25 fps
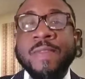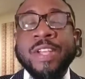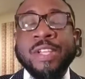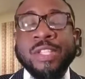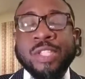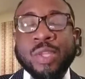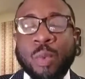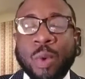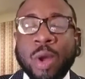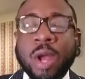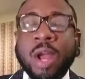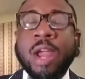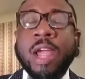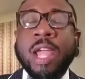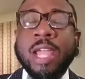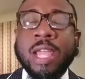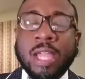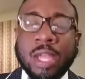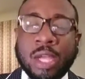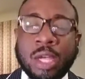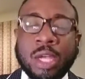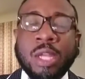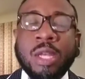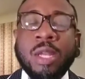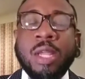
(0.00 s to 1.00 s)
So wear a
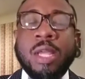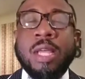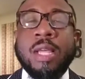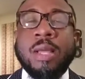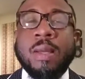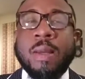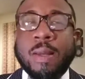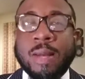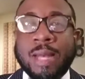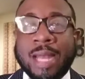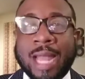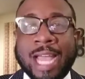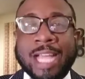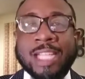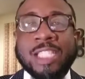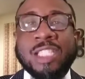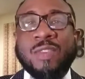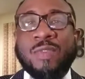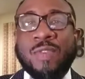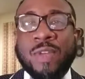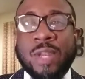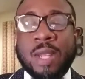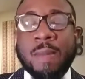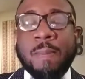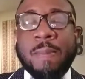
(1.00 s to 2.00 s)
good, nice
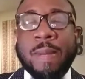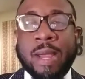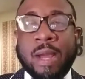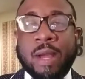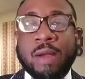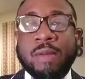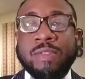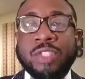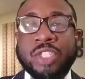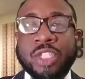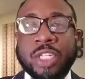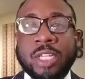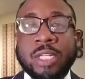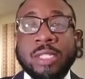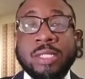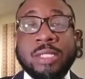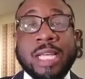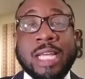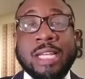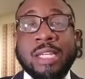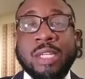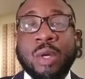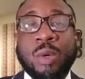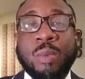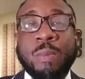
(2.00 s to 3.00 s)
fitting pair of jeans
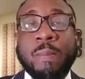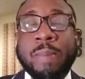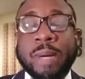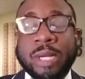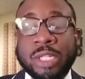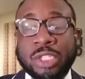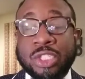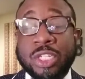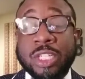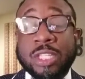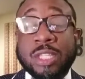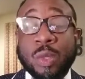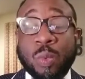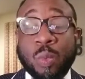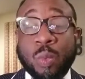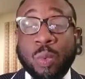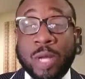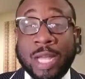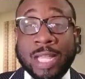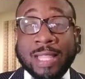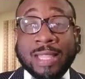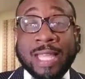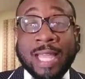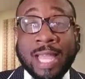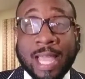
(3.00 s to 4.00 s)
that don't bunch at the
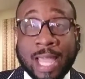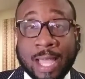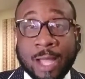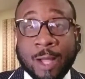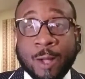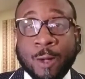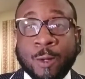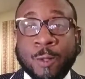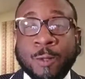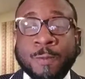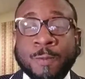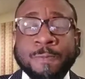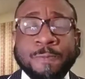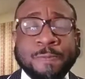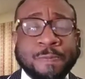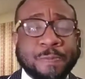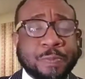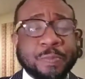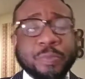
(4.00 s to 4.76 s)
ankle.